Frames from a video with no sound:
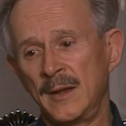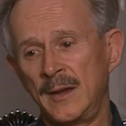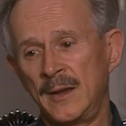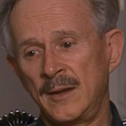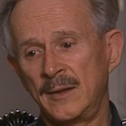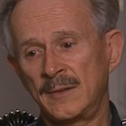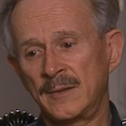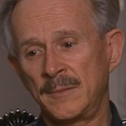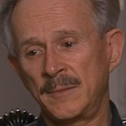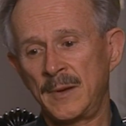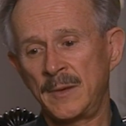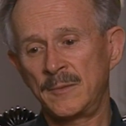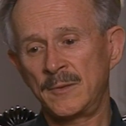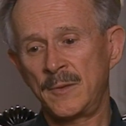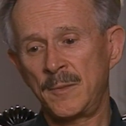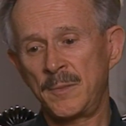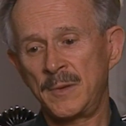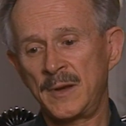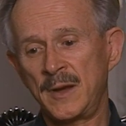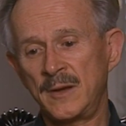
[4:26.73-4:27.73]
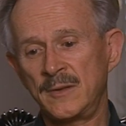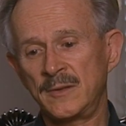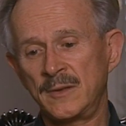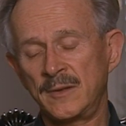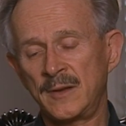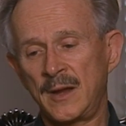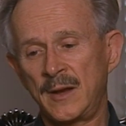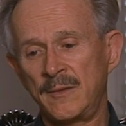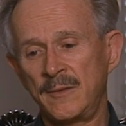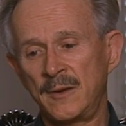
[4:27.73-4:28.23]
And sometimes your
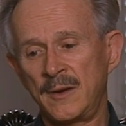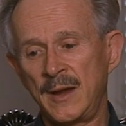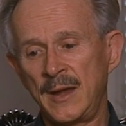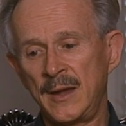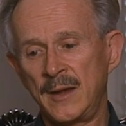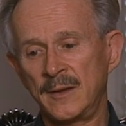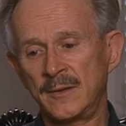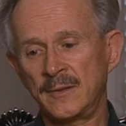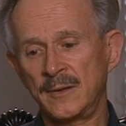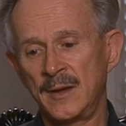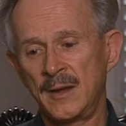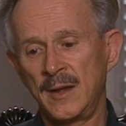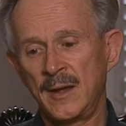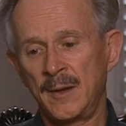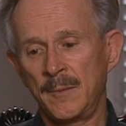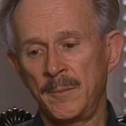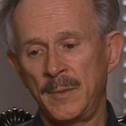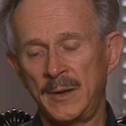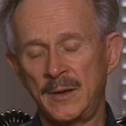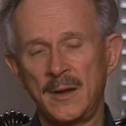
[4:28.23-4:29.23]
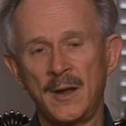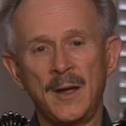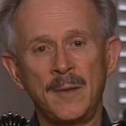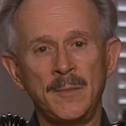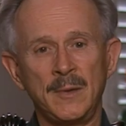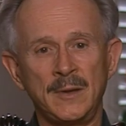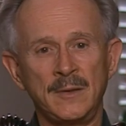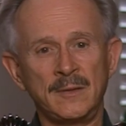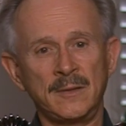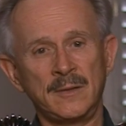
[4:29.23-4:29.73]
reputation's out of your hands. But
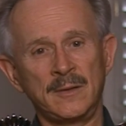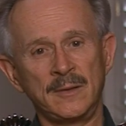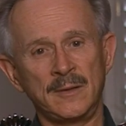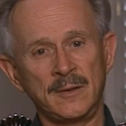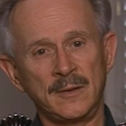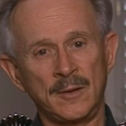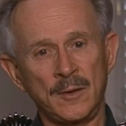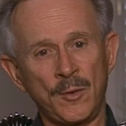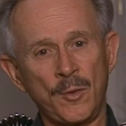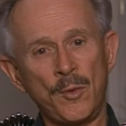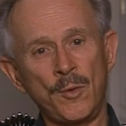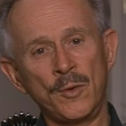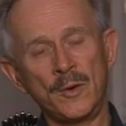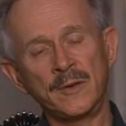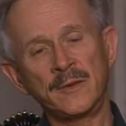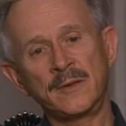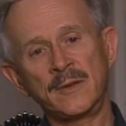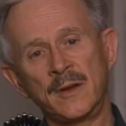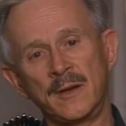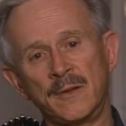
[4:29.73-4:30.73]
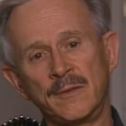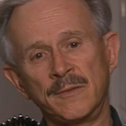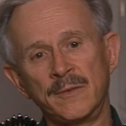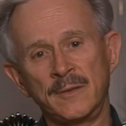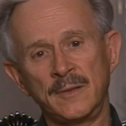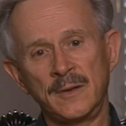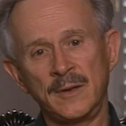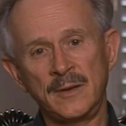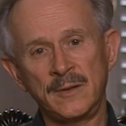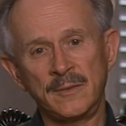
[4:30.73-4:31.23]
Tommy's core self
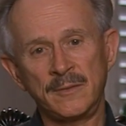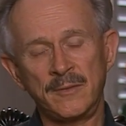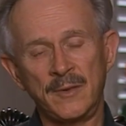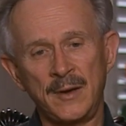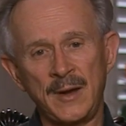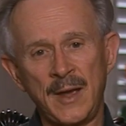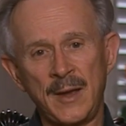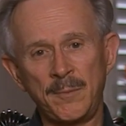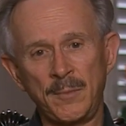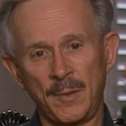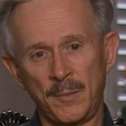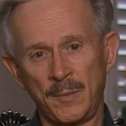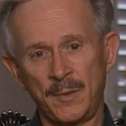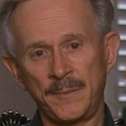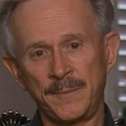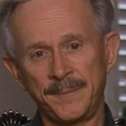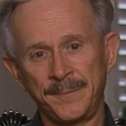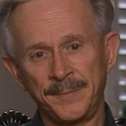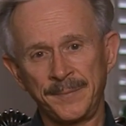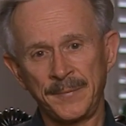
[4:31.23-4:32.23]
is very admirable.